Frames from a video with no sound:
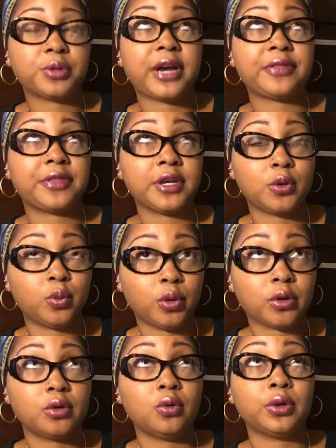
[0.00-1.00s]
I think we're
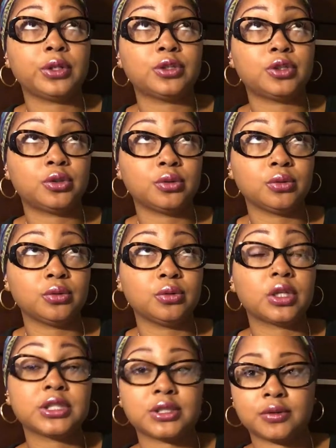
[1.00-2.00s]
going to,
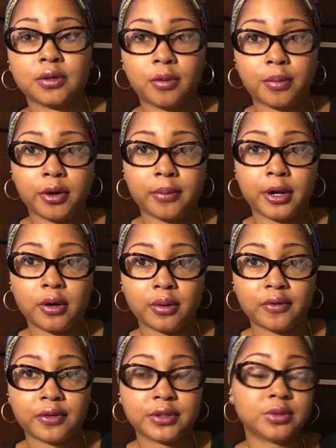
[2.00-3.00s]
because part of my
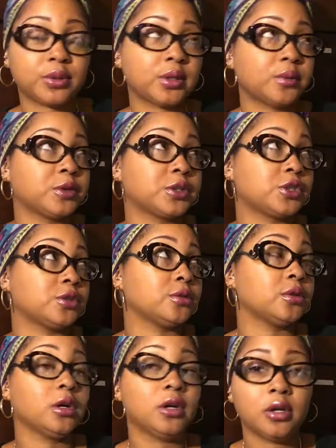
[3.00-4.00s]
homework for this weekend was
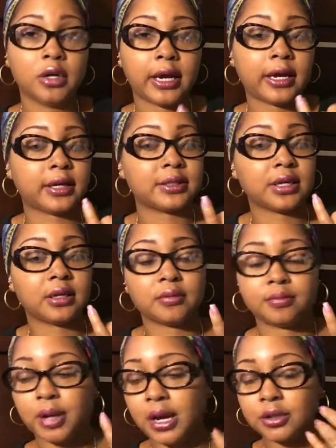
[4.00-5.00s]
I got to
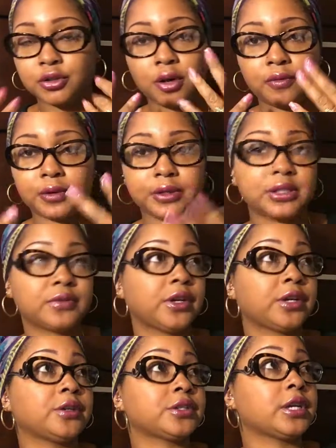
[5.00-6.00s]
take polish off one of these
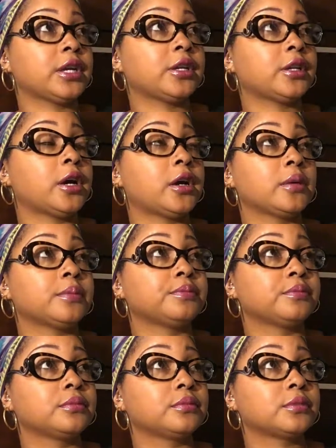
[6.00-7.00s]
fingers and
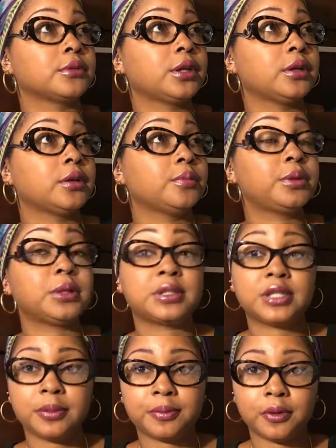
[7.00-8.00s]
put a
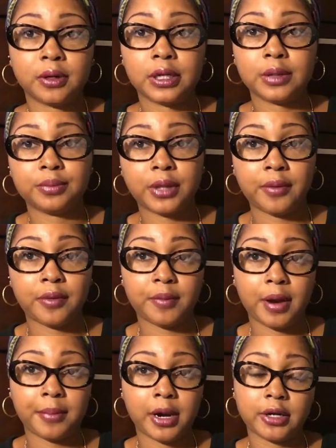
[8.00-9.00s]
tip on and play with
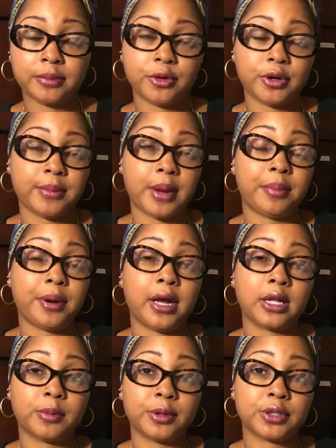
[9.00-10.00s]
my monomer and my
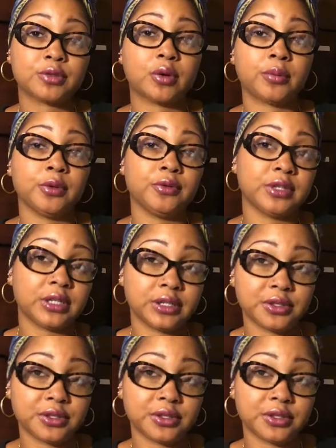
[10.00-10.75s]
polymer because we're moving